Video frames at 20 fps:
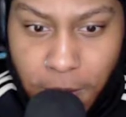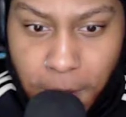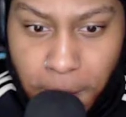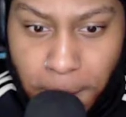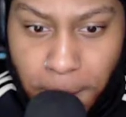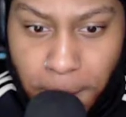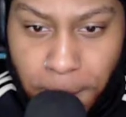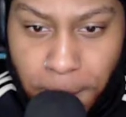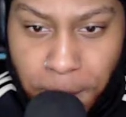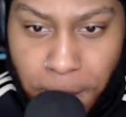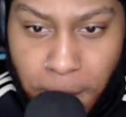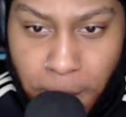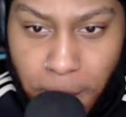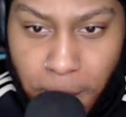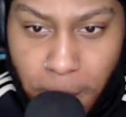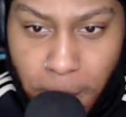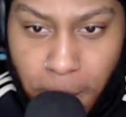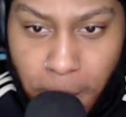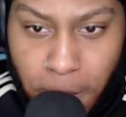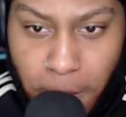
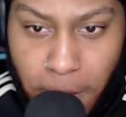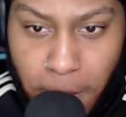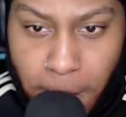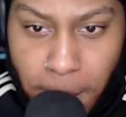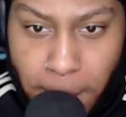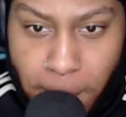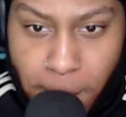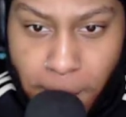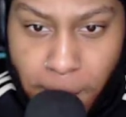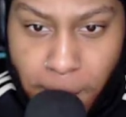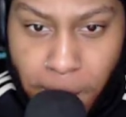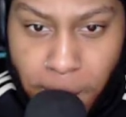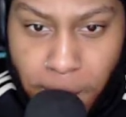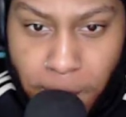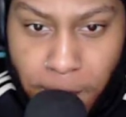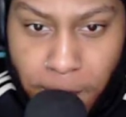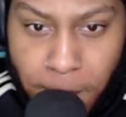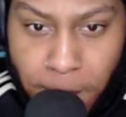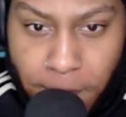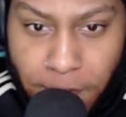
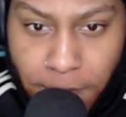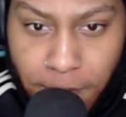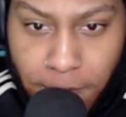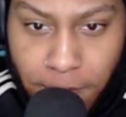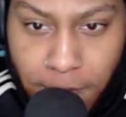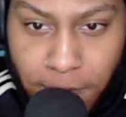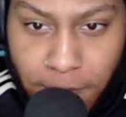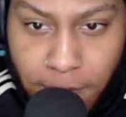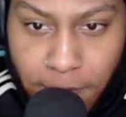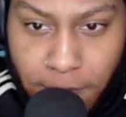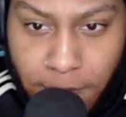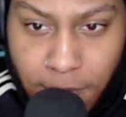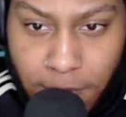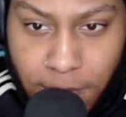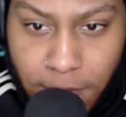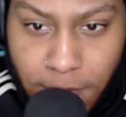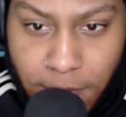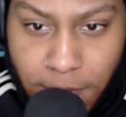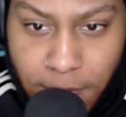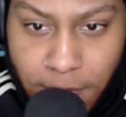
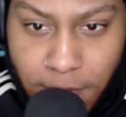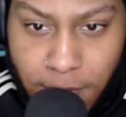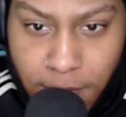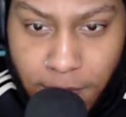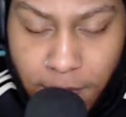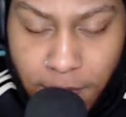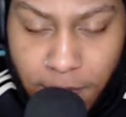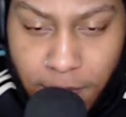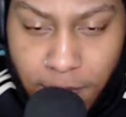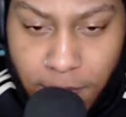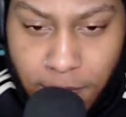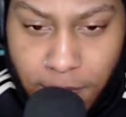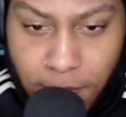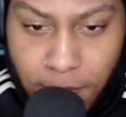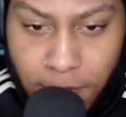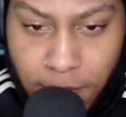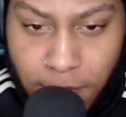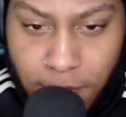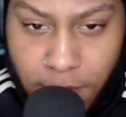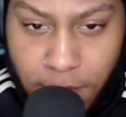
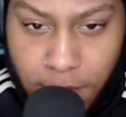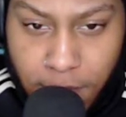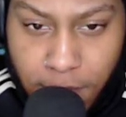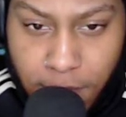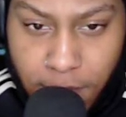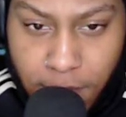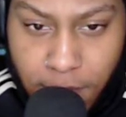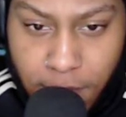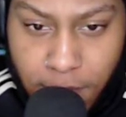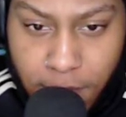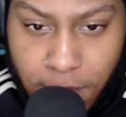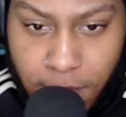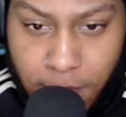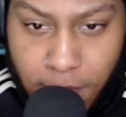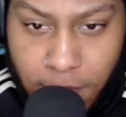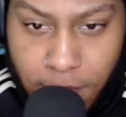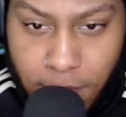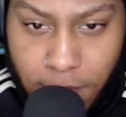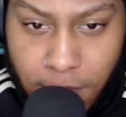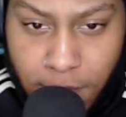
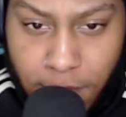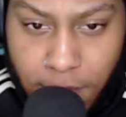(silence)